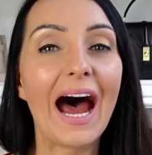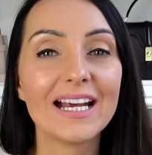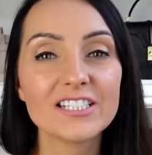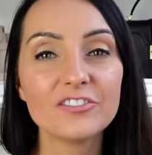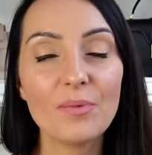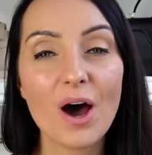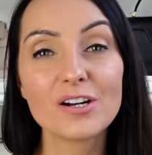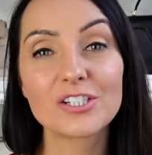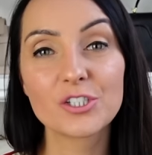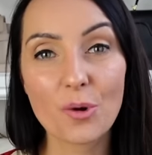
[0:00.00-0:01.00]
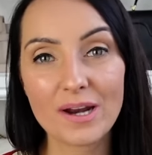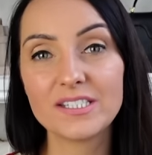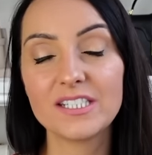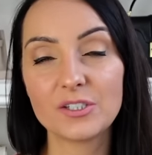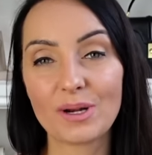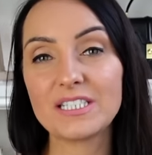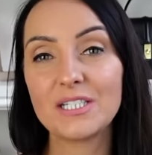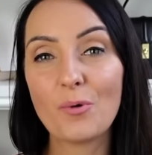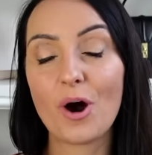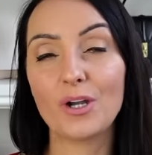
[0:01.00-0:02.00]
As of March
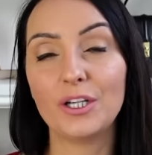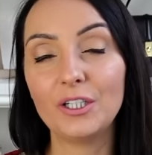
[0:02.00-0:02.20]
2021,